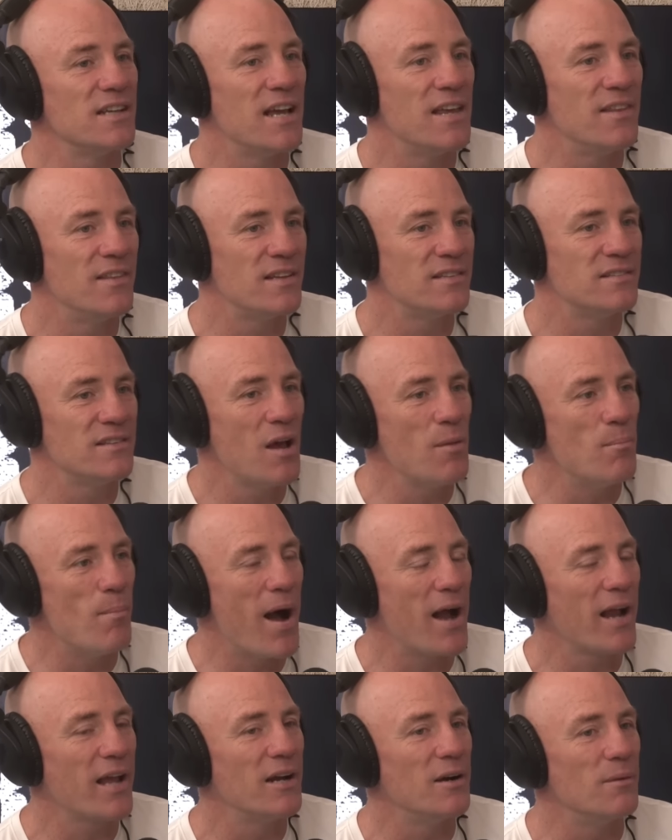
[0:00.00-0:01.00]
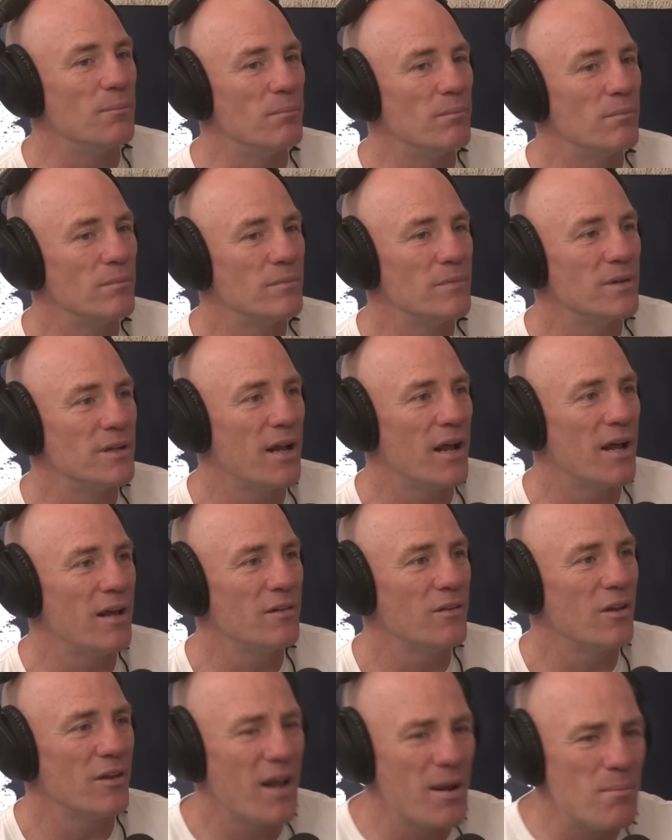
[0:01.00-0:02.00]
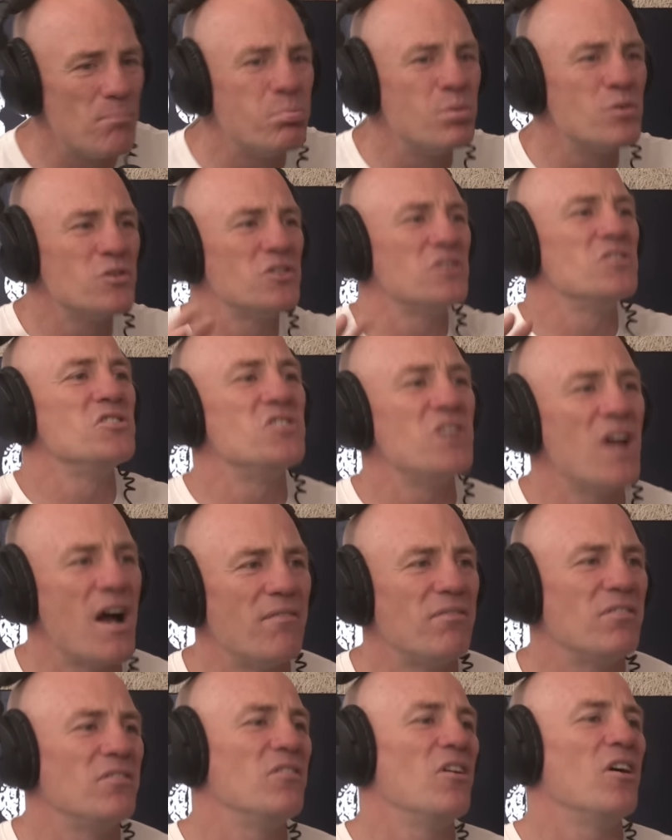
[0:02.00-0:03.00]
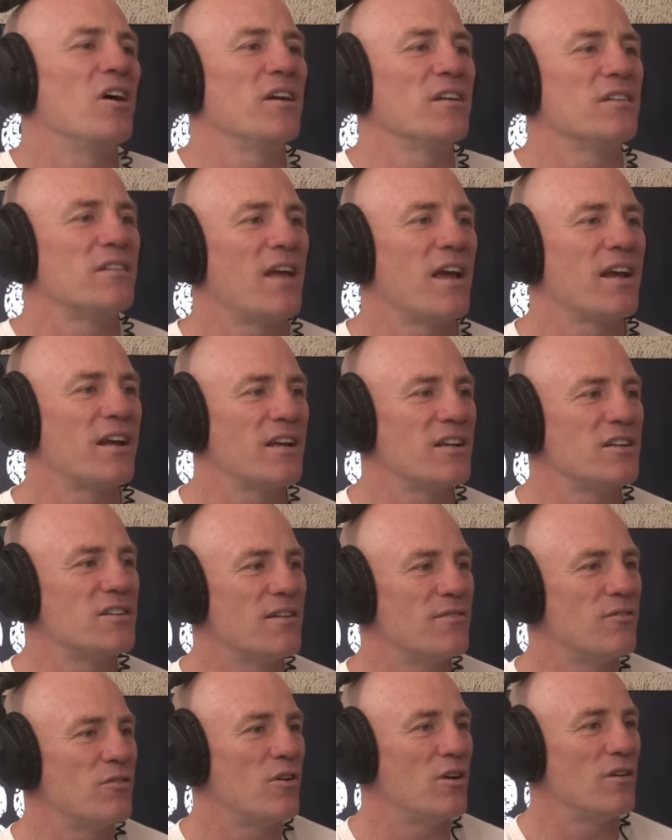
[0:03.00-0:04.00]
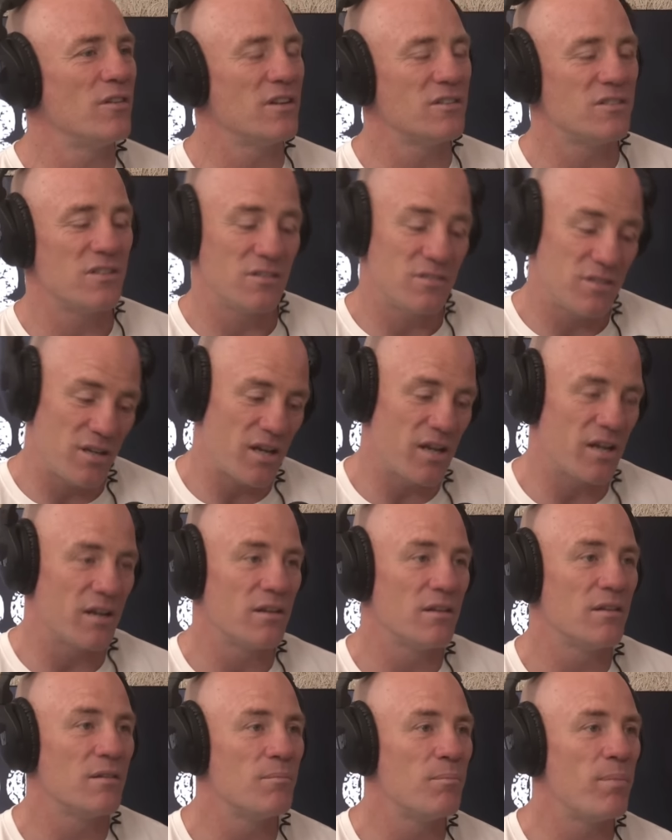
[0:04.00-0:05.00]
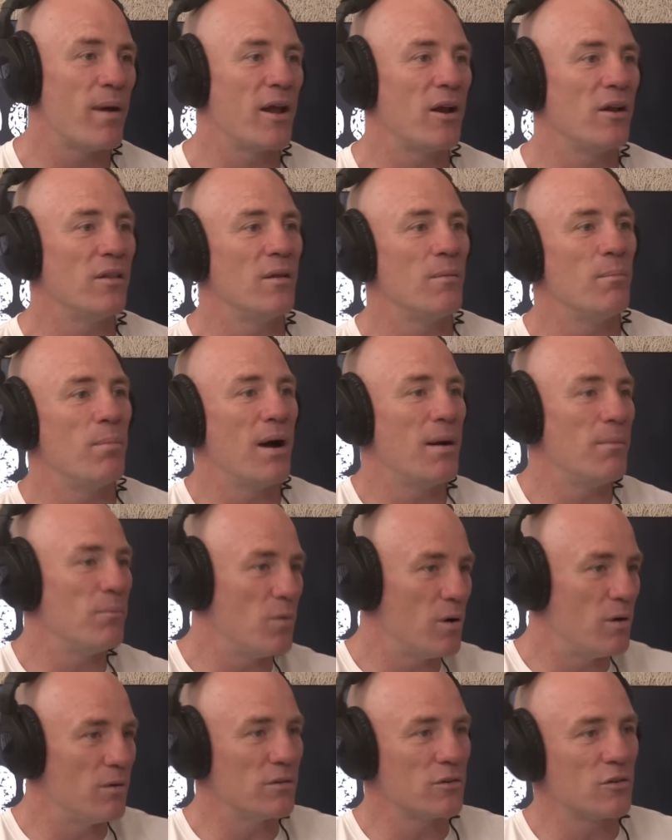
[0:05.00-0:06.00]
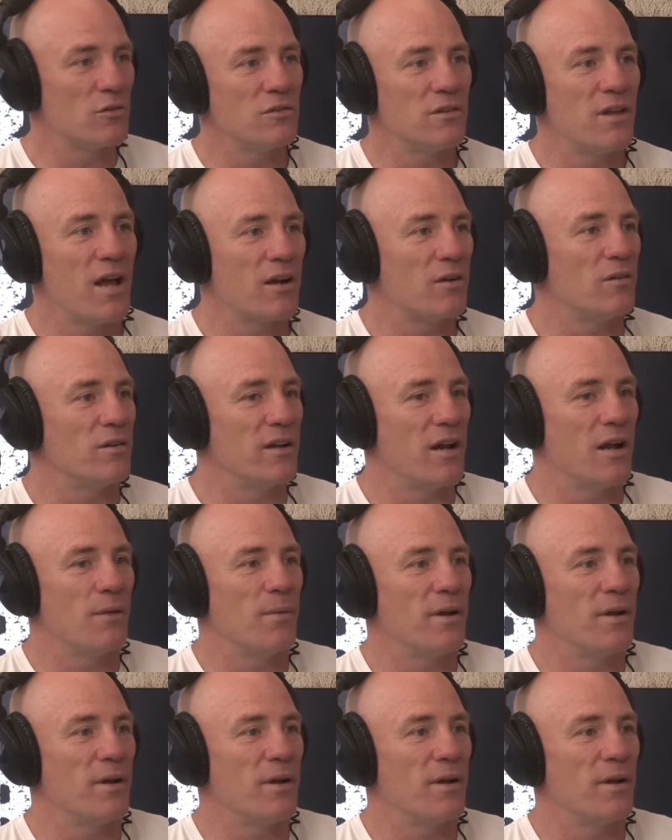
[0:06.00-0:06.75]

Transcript: Yeah. And there's no mugging them. You know, they don't push and shove and like take each other on. It's just yeah, pat on the bum. Well, good tackle. You yeah.